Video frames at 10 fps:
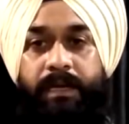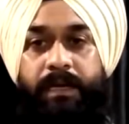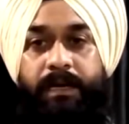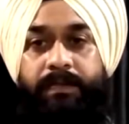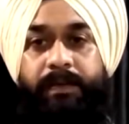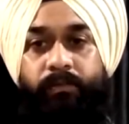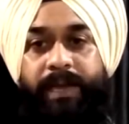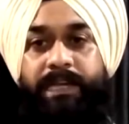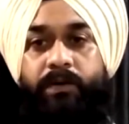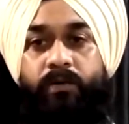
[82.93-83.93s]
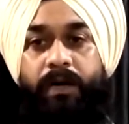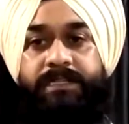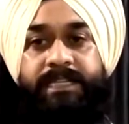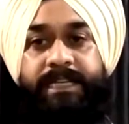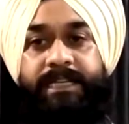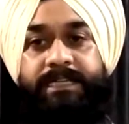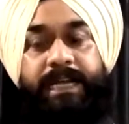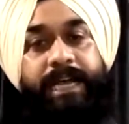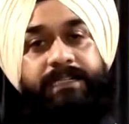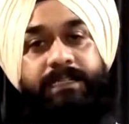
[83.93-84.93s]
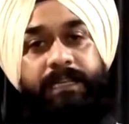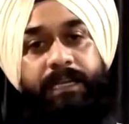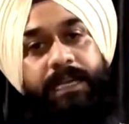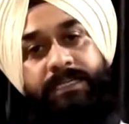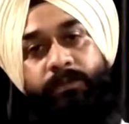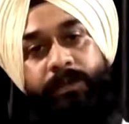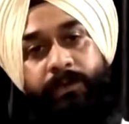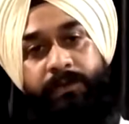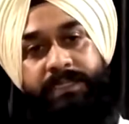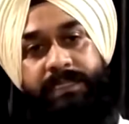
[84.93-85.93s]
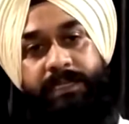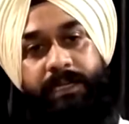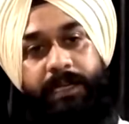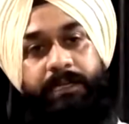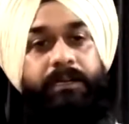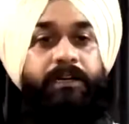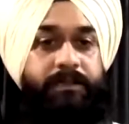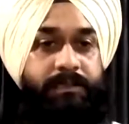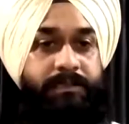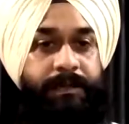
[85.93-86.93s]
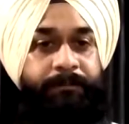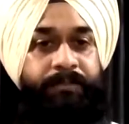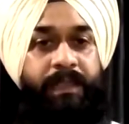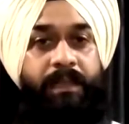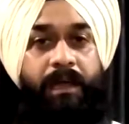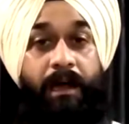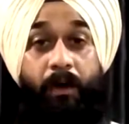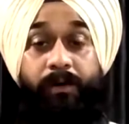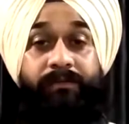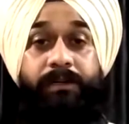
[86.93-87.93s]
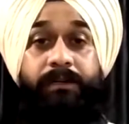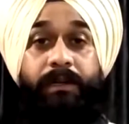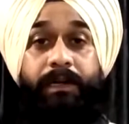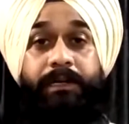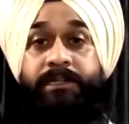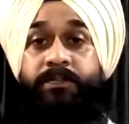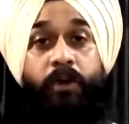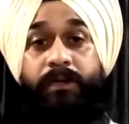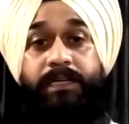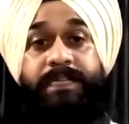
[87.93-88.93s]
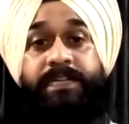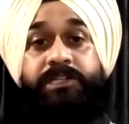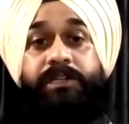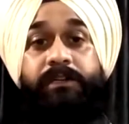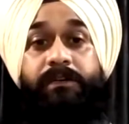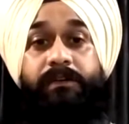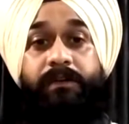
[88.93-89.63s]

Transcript: the value a series has, less frequency it occurs. However, it is not essential